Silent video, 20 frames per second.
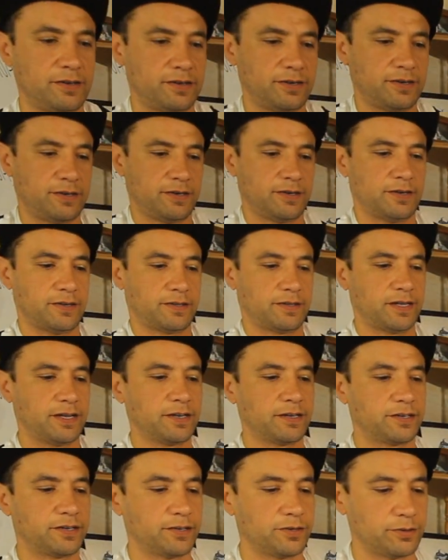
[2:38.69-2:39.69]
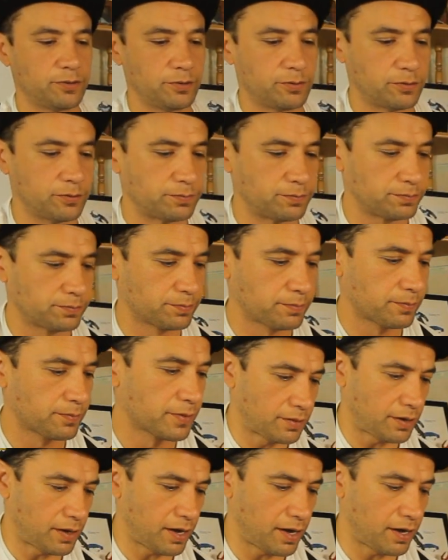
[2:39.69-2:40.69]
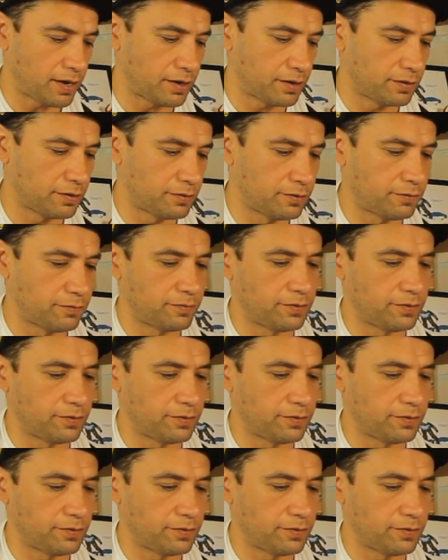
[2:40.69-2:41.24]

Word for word: Oh, thank you. I had a little